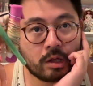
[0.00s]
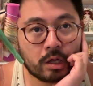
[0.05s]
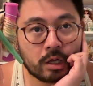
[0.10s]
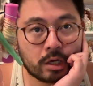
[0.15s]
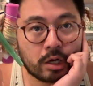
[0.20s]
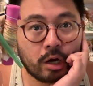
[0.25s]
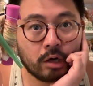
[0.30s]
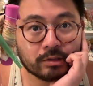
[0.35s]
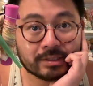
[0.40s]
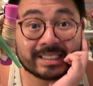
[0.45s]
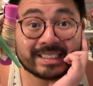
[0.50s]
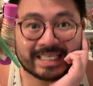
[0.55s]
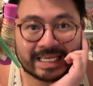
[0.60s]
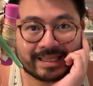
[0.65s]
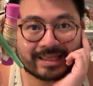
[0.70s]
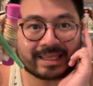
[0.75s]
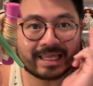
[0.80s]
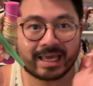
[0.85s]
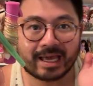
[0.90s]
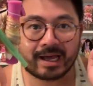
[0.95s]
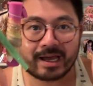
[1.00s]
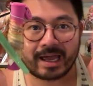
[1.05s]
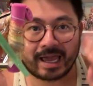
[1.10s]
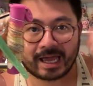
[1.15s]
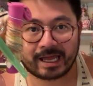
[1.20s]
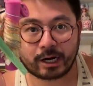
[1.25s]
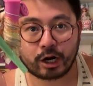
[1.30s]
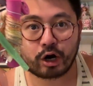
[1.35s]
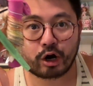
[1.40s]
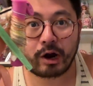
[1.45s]
called Cynthia,
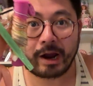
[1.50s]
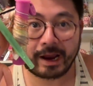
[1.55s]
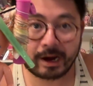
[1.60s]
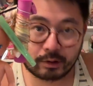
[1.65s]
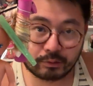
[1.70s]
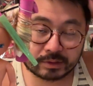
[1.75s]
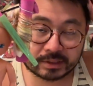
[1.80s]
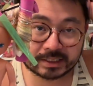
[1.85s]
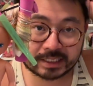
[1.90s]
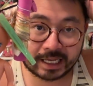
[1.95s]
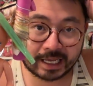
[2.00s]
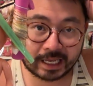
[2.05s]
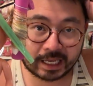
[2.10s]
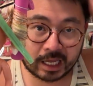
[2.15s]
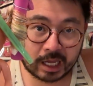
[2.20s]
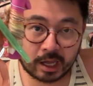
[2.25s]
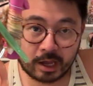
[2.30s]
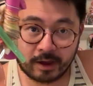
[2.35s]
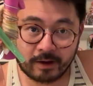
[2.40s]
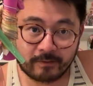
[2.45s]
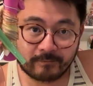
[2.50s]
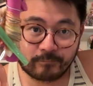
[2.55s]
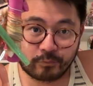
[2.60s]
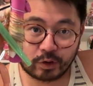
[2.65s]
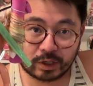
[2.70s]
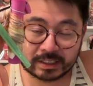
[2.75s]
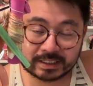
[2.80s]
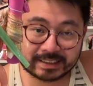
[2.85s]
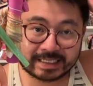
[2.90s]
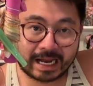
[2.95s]
and her hair was like
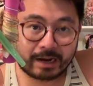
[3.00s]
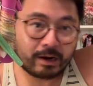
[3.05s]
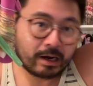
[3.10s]
frizzed out,